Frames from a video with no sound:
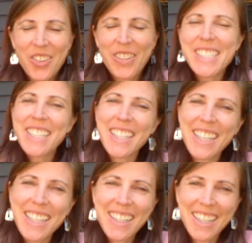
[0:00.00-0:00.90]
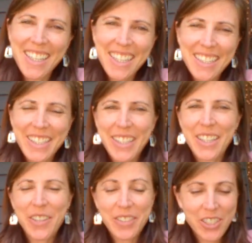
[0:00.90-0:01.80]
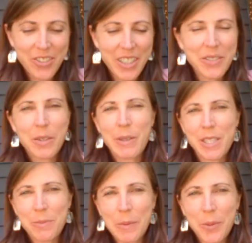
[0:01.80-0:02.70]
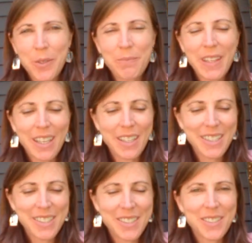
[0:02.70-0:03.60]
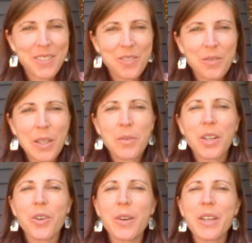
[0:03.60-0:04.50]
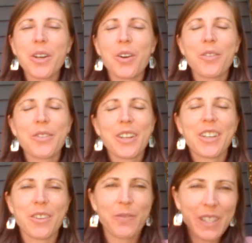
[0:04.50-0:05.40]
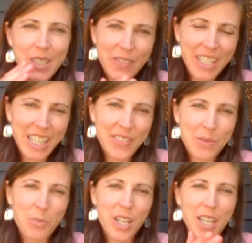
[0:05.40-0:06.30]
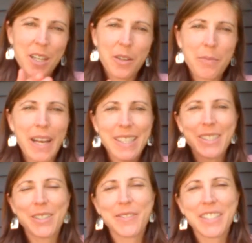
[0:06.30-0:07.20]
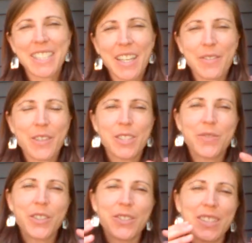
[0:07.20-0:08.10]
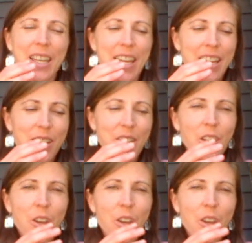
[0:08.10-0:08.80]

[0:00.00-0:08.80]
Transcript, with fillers: Recently, I did a retreat with a bunch of people, and we were going over the Feast of Unleavened Bread, Passover, Day of First Fruits, and